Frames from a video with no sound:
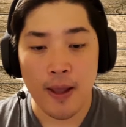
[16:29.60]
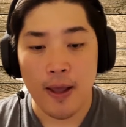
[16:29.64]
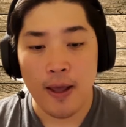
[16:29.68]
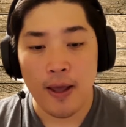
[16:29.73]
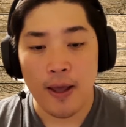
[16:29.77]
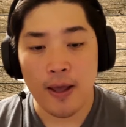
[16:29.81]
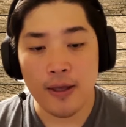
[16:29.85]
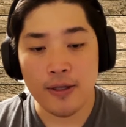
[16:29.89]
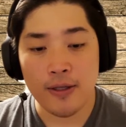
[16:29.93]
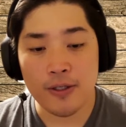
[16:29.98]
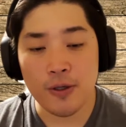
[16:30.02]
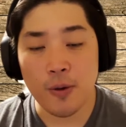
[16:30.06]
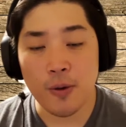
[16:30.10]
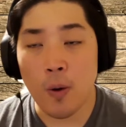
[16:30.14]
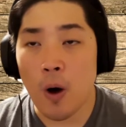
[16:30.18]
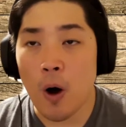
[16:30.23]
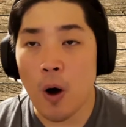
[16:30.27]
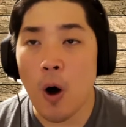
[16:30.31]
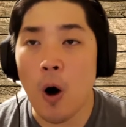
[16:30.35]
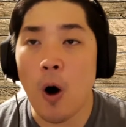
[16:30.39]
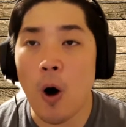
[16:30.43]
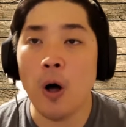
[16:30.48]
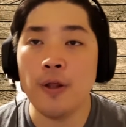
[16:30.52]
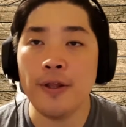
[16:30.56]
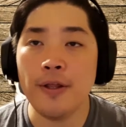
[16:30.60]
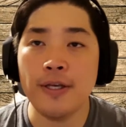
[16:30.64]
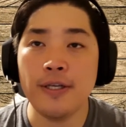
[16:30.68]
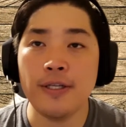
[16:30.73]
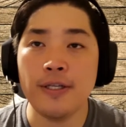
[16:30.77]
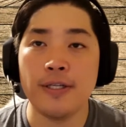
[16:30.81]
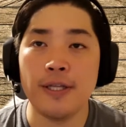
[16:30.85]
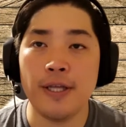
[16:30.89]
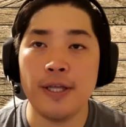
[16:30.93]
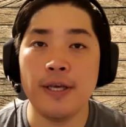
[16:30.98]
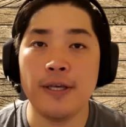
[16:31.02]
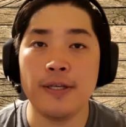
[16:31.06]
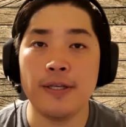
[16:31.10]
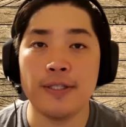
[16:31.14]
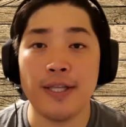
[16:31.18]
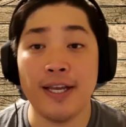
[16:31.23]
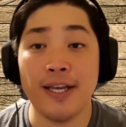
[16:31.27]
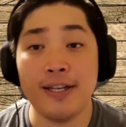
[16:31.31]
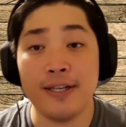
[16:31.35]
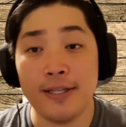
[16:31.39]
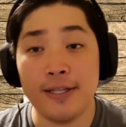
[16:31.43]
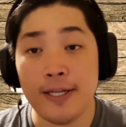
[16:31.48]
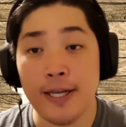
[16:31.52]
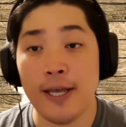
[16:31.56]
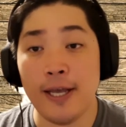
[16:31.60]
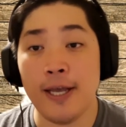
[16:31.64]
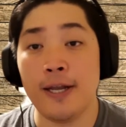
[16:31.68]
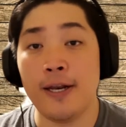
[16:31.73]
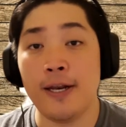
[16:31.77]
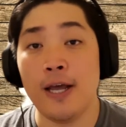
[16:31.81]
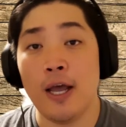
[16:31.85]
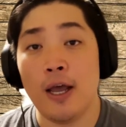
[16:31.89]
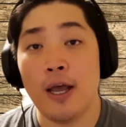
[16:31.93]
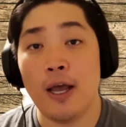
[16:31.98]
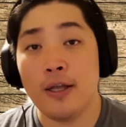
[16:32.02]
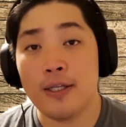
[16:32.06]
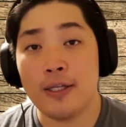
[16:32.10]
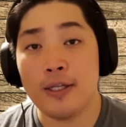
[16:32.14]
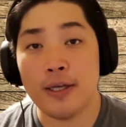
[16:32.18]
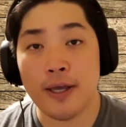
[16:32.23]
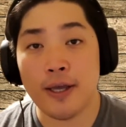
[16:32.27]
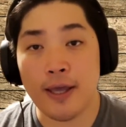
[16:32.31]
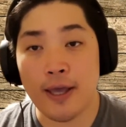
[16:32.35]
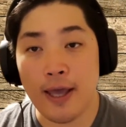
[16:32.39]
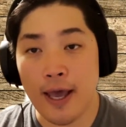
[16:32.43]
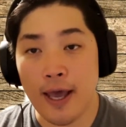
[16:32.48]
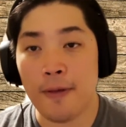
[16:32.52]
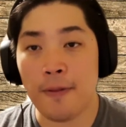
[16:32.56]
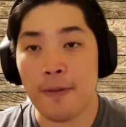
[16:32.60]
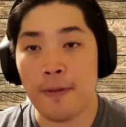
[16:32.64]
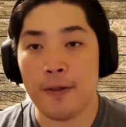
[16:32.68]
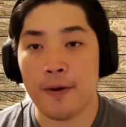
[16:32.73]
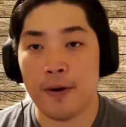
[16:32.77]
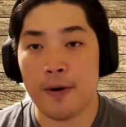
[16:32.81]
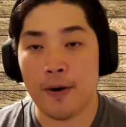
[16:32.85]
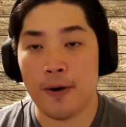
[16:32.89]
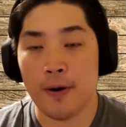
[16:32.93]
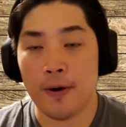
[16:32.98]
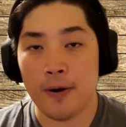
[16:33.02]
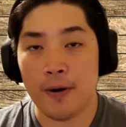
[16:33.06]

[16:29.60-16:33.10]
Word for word: And so all these things they did together.